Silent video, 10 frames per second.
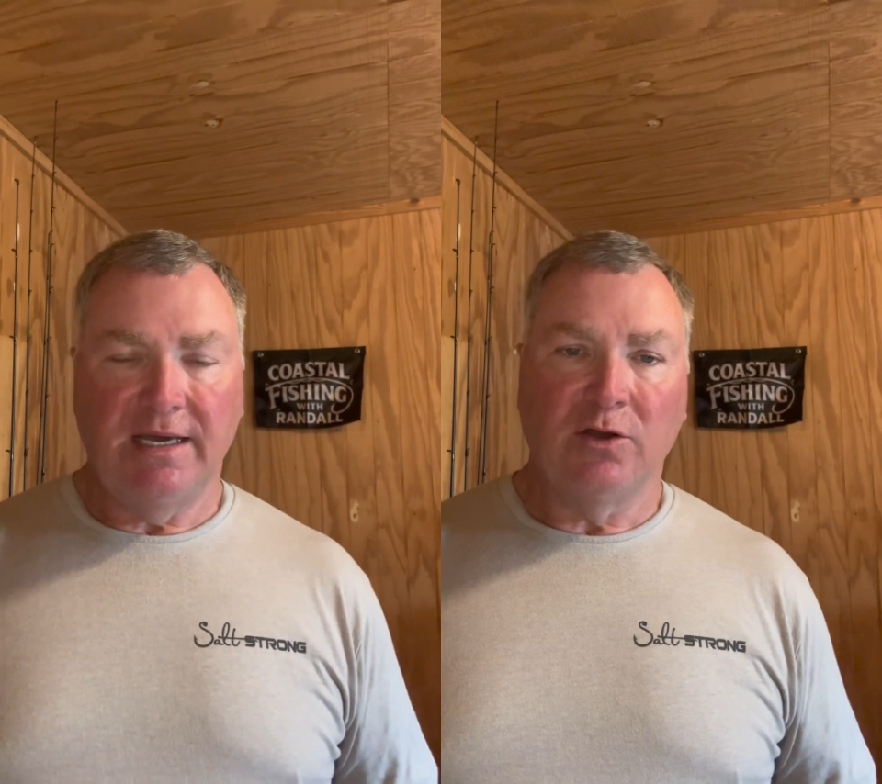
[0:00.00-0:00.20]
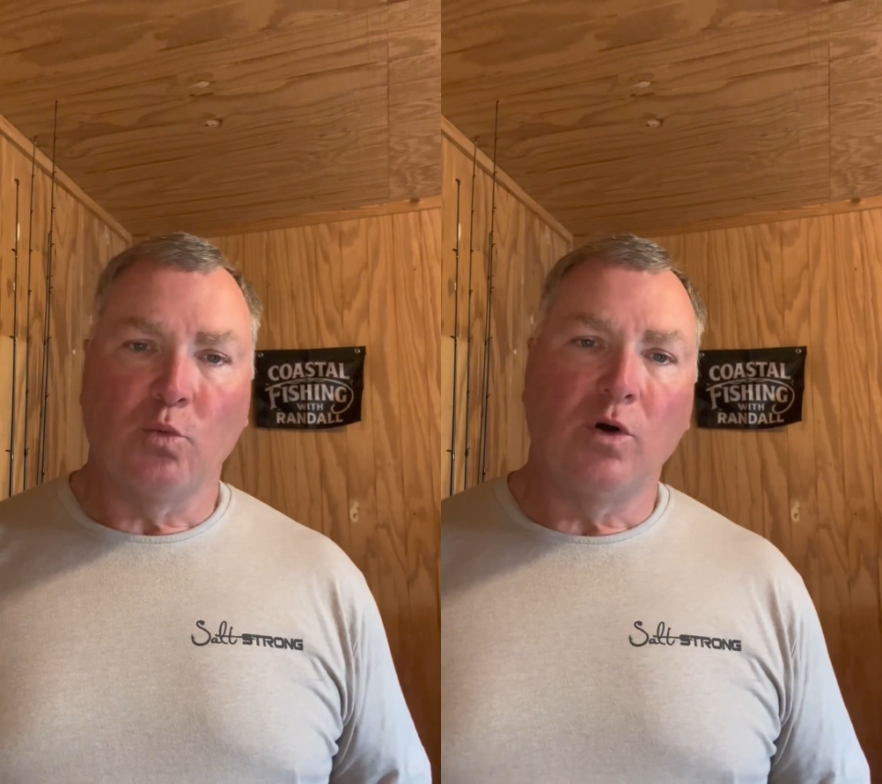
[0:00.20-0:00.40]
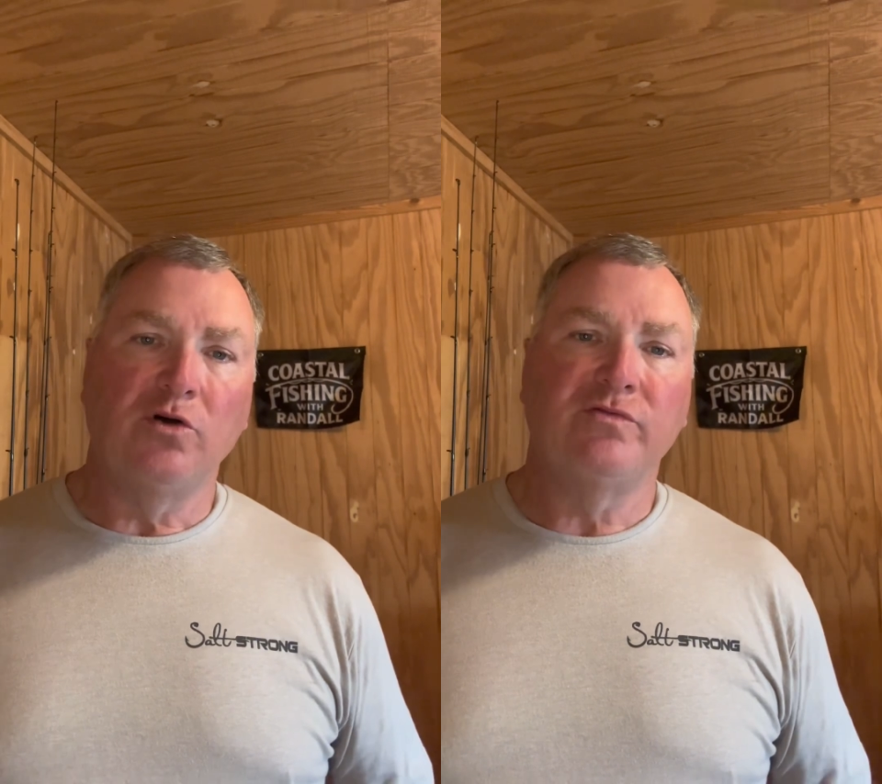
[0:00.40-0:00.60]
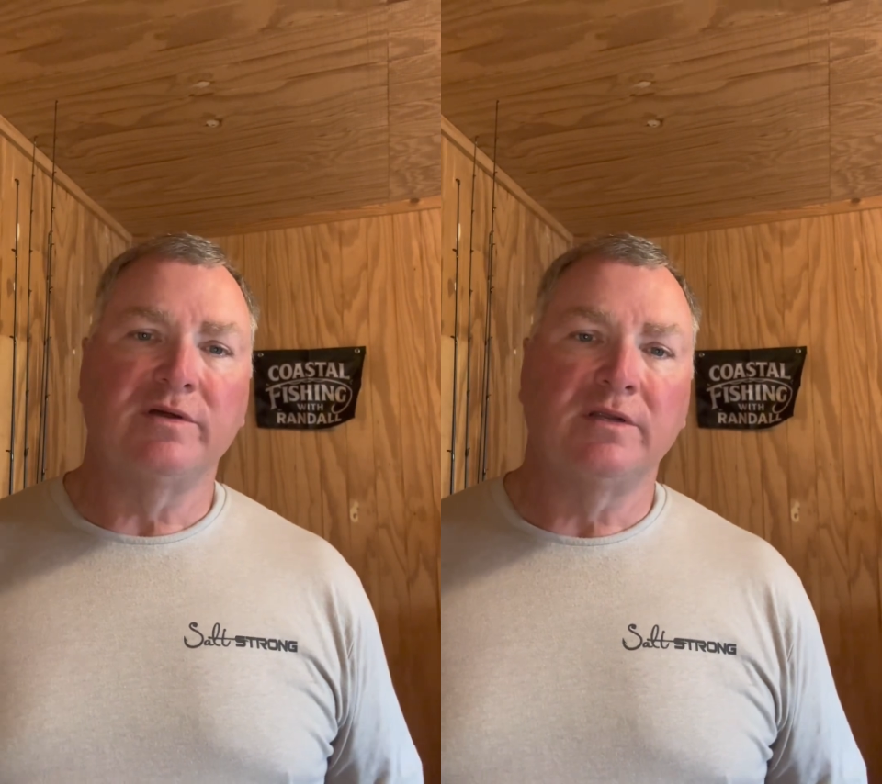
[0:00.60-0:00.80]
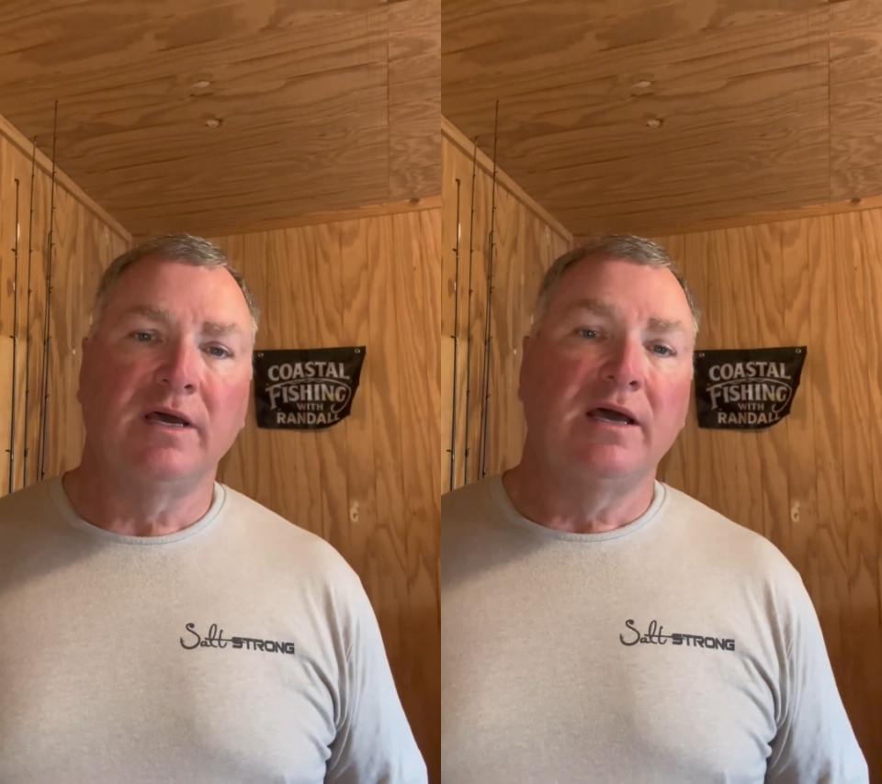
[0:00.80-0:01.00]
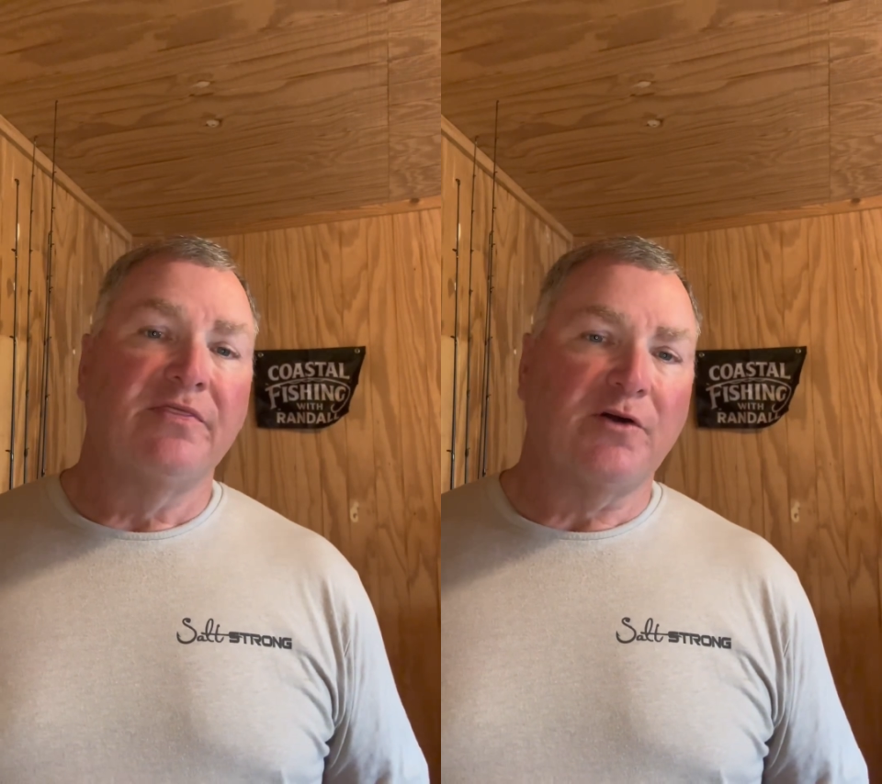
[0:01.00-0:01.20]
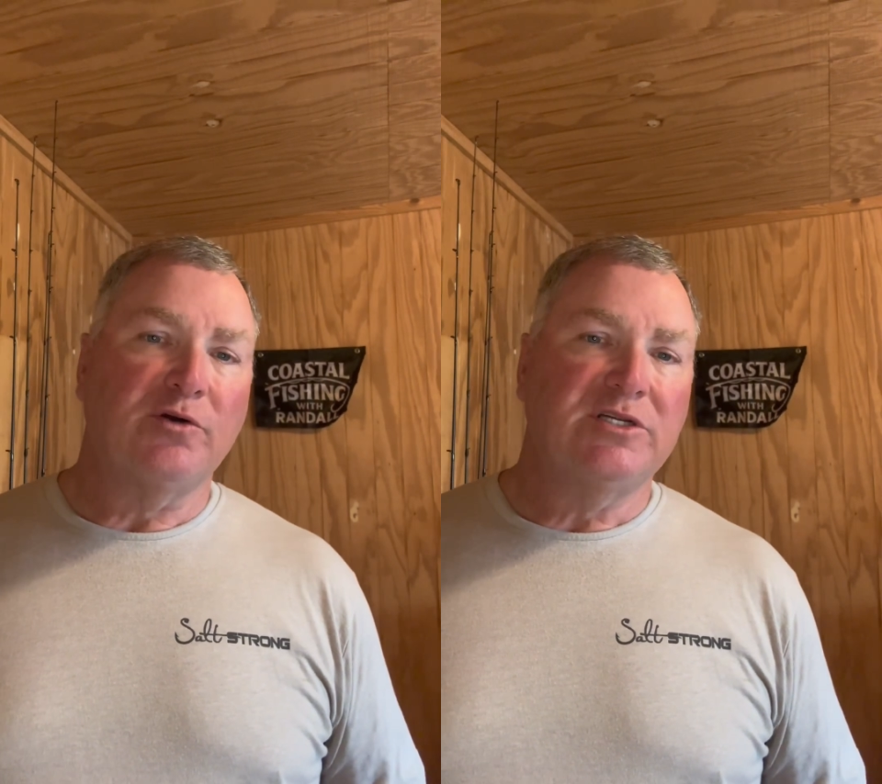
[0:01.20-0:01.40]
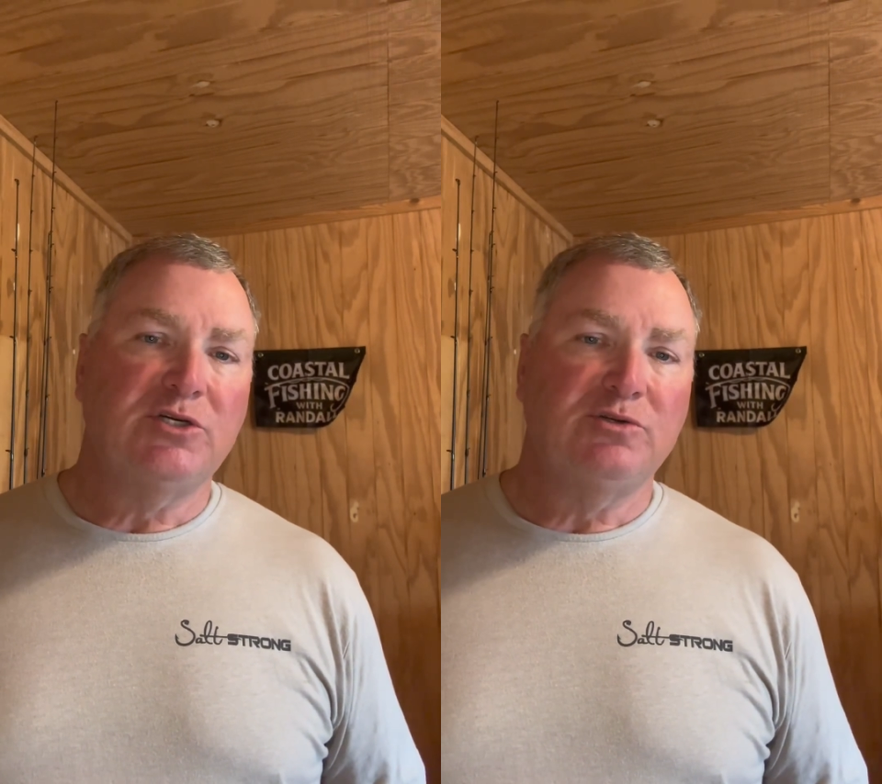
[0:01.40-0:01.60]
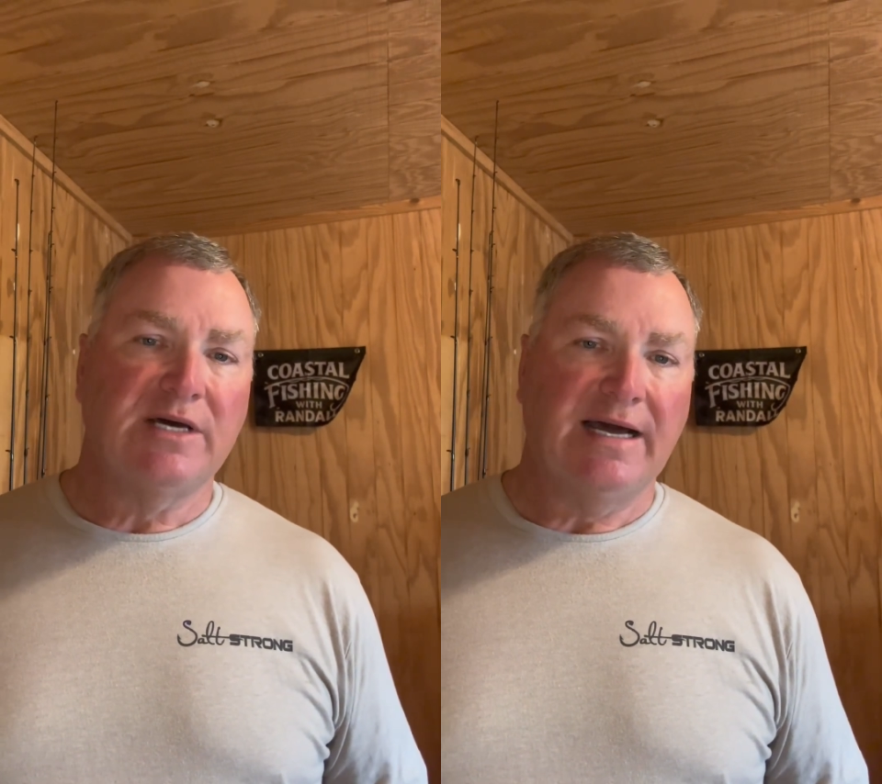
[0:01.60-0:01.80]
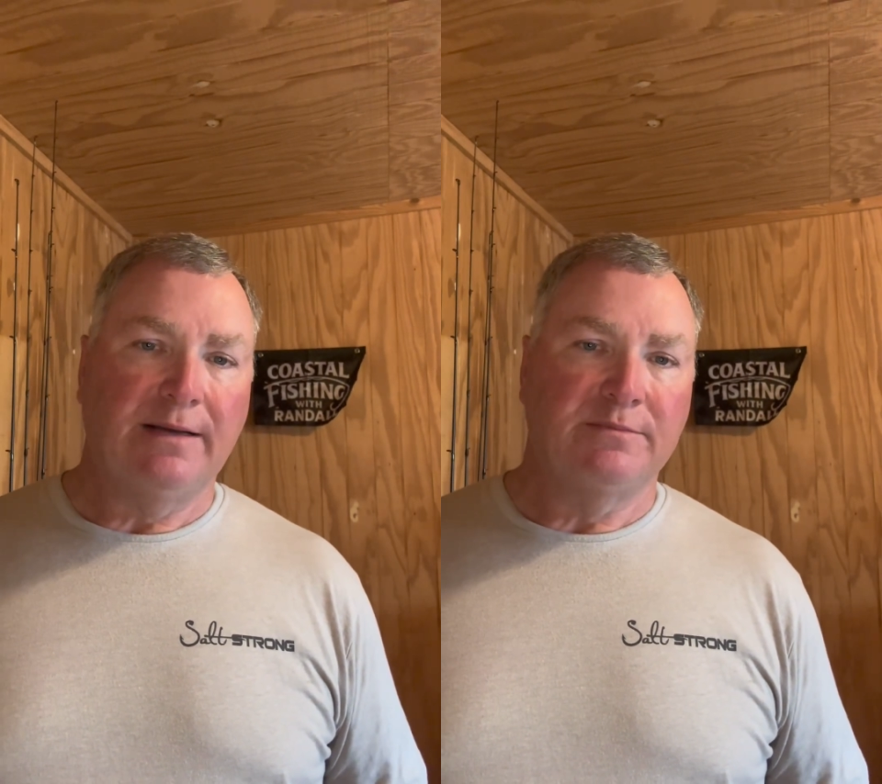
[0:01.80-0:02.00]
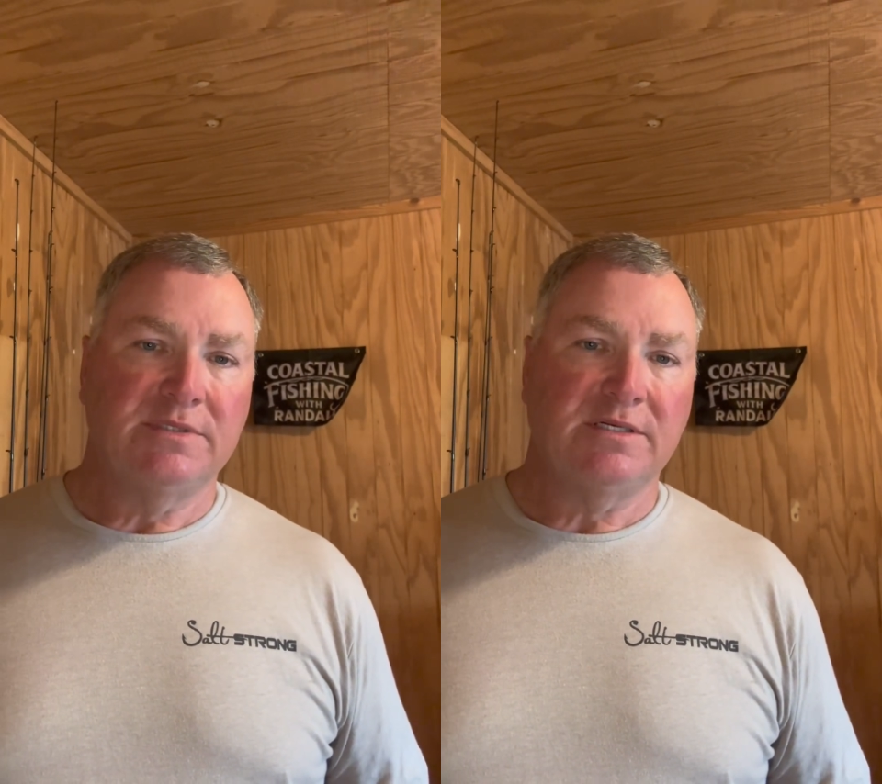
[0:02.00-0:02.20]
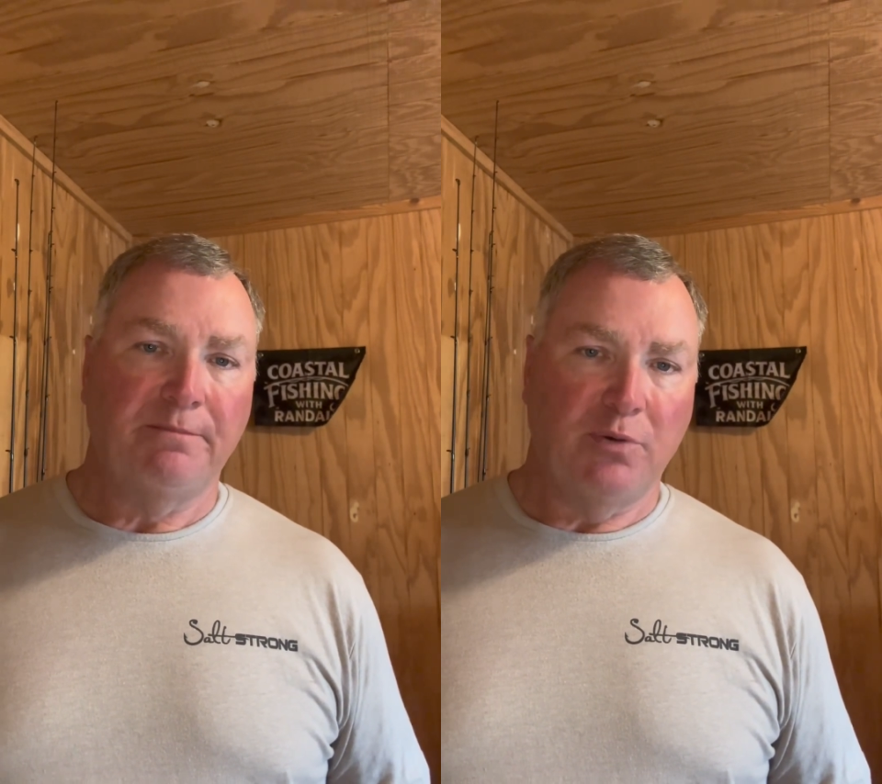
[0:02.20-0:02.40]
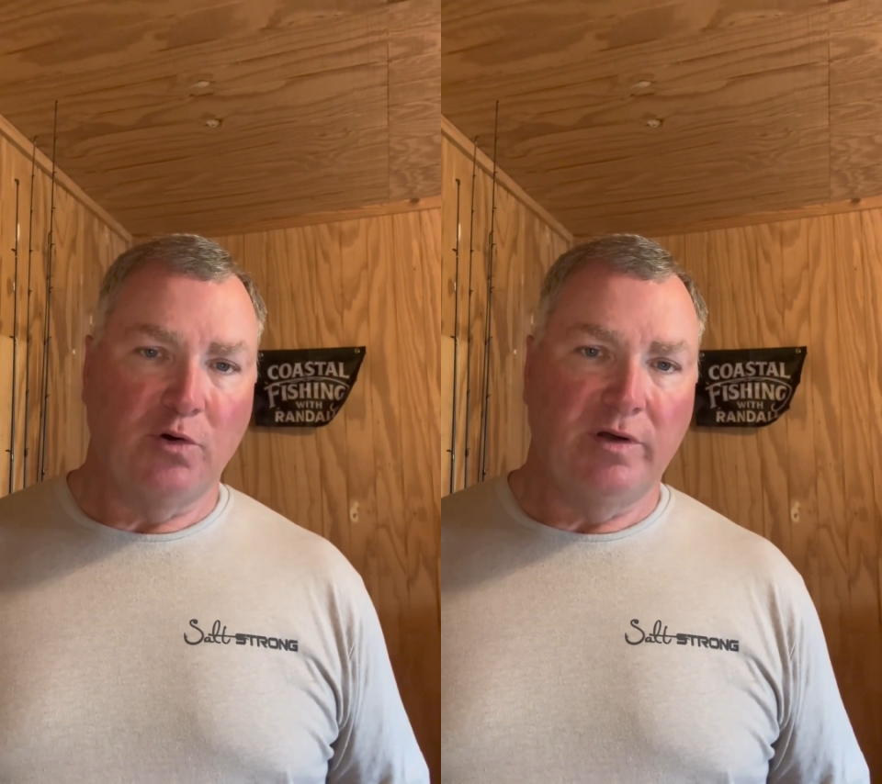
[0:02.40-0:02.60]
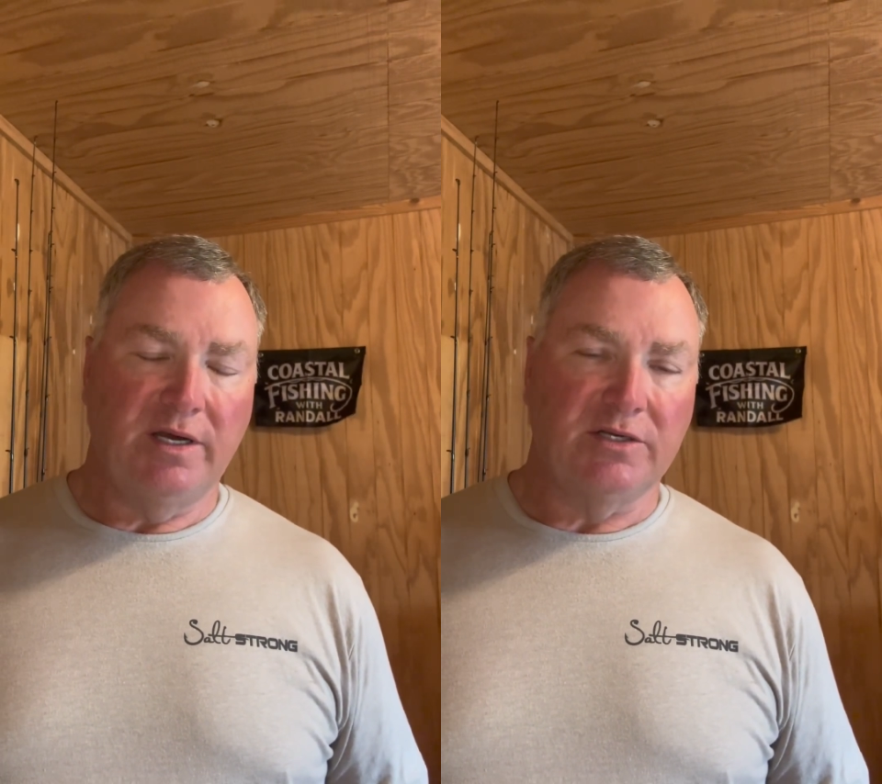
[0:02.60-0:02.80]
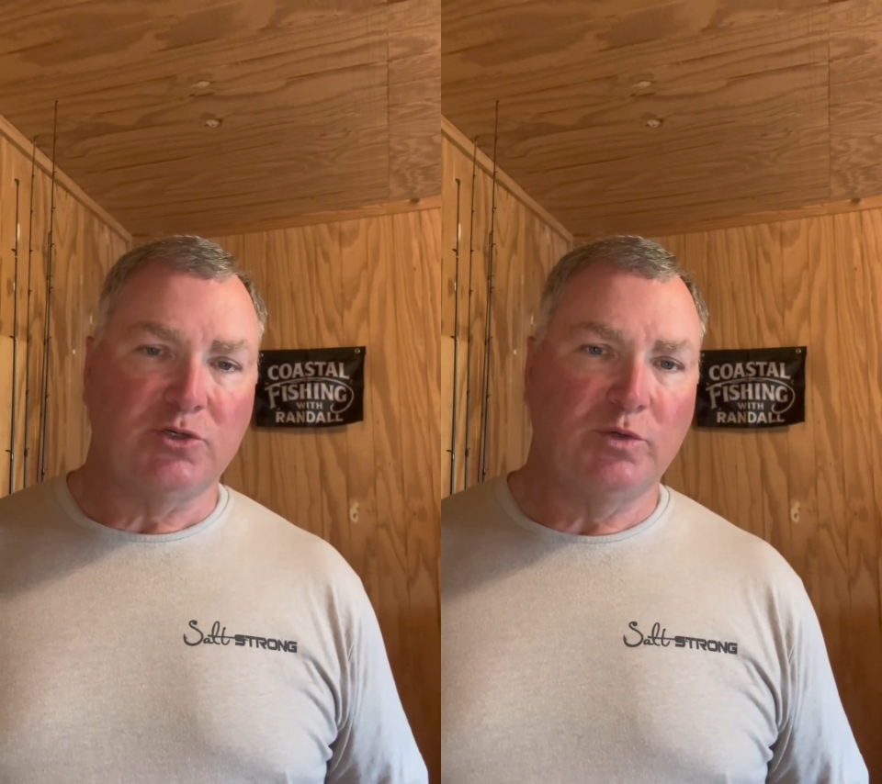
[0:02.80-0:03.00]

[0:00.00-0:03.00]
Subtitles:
and they're woven 32 times per inch,